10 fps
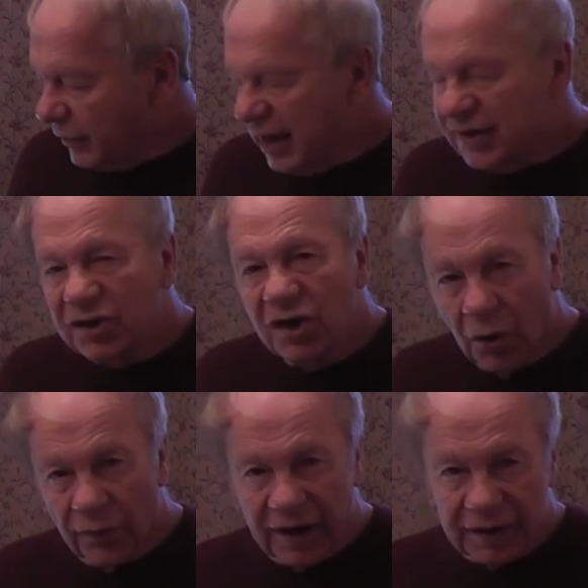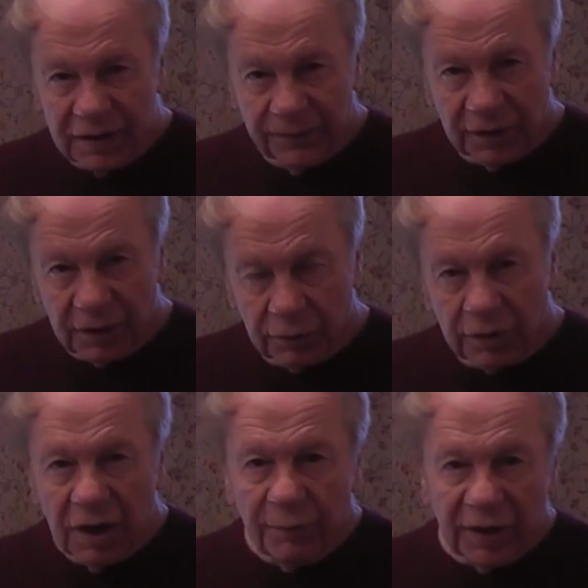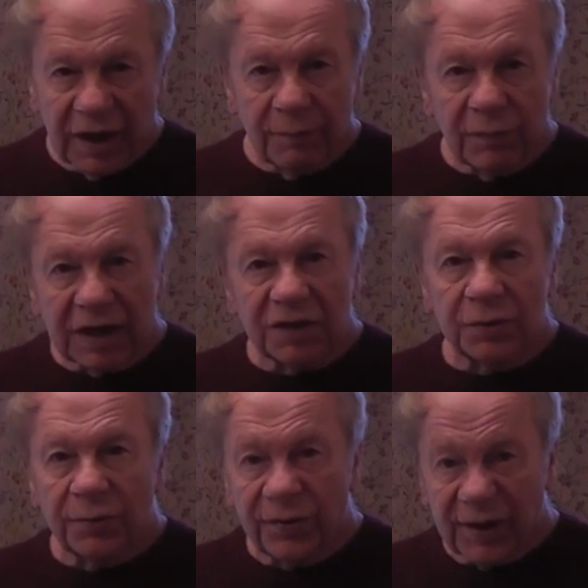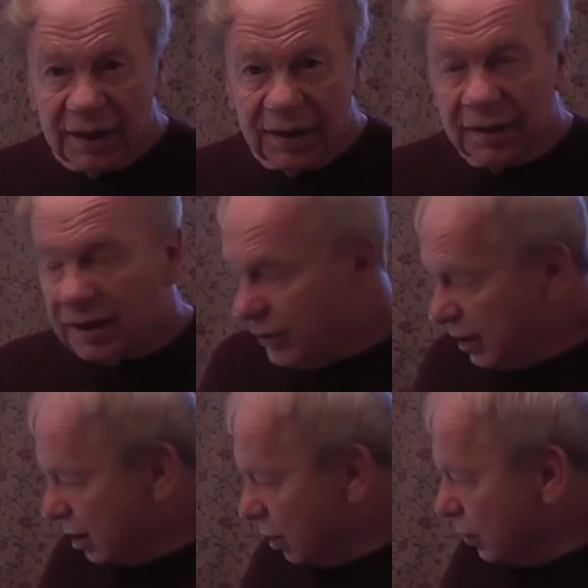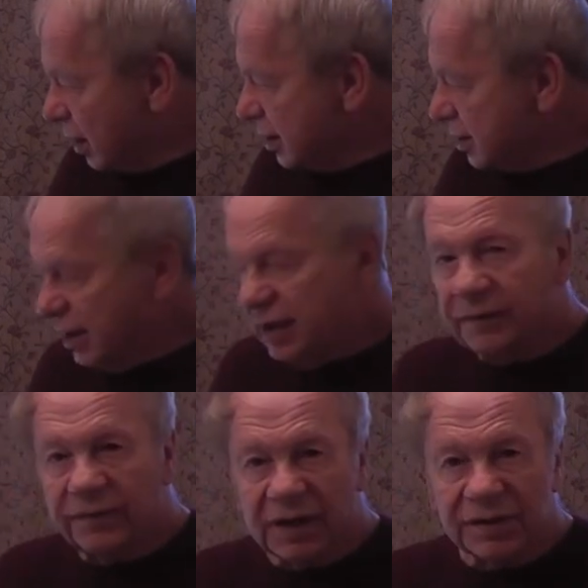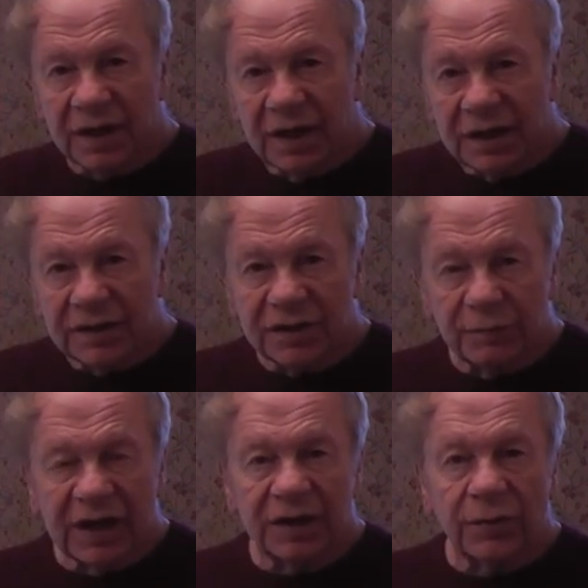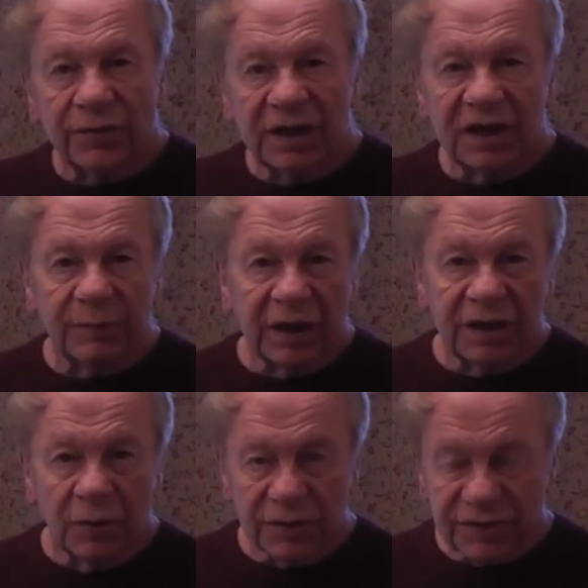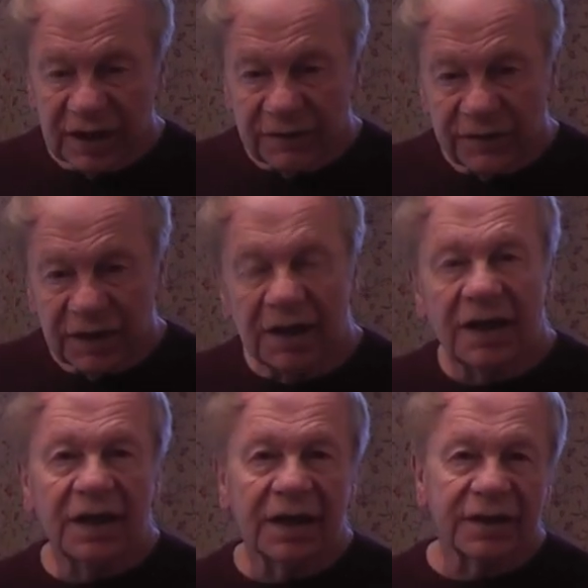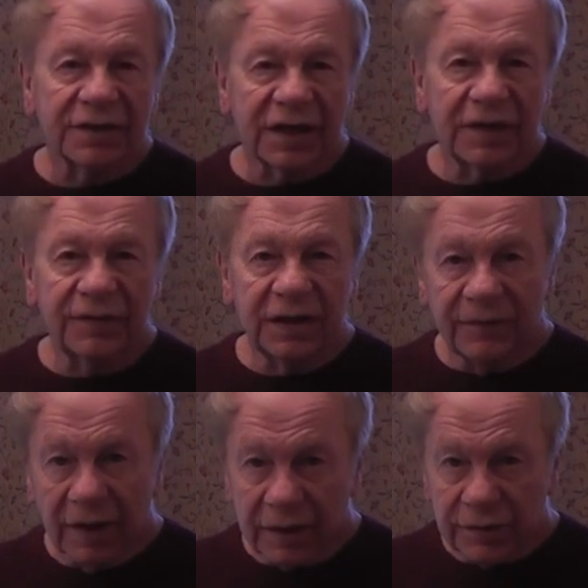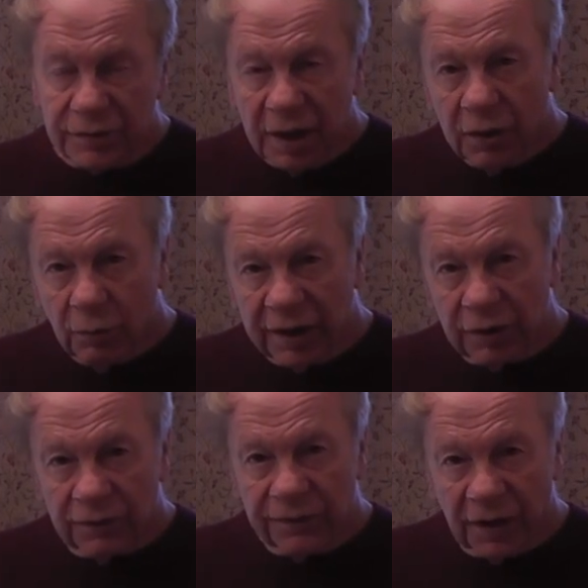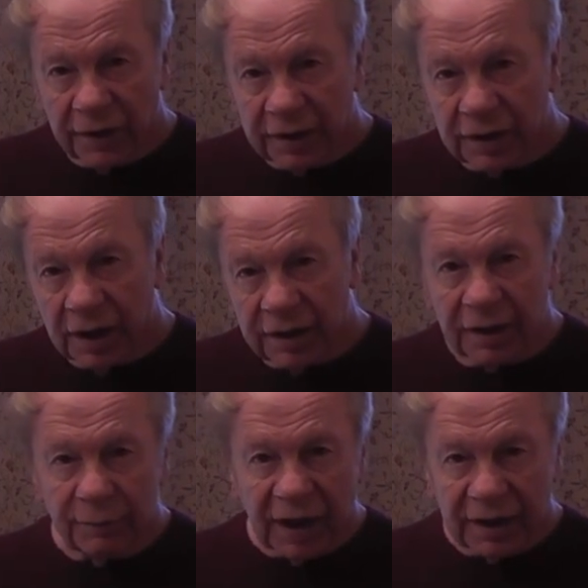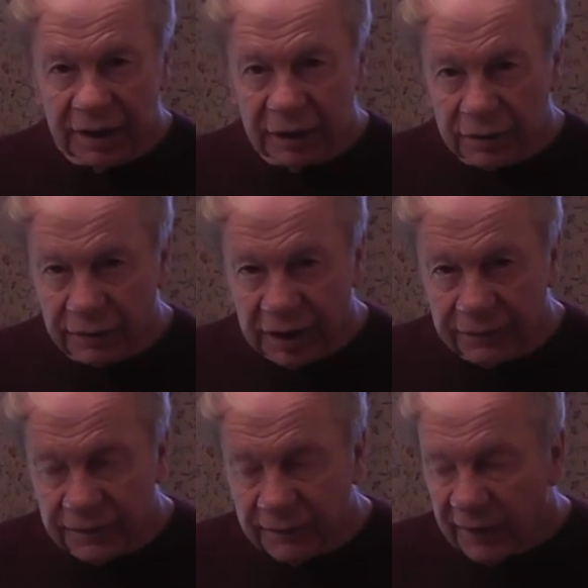It's not that difficult, but it makes you think, and I think the whole idea of this is to make you think about your safety and the safety of others when you're flying an unmanned aircraft.